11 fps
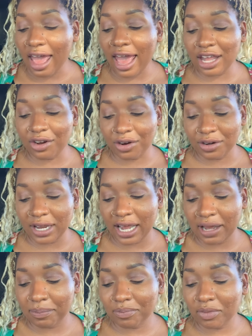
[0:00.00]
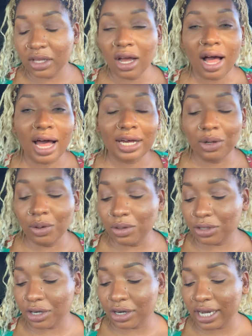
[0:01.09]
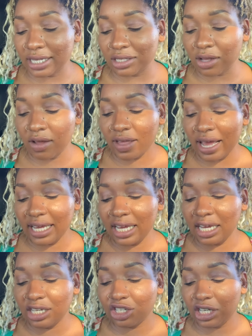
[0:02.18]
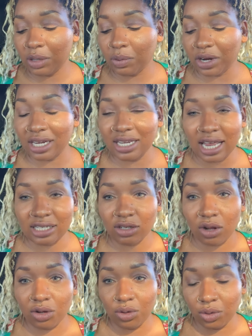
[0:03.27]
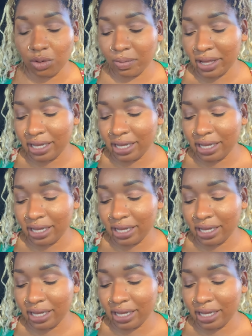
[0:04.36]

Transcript: and her name. I Googled her and saw that he and she were connected on Google+.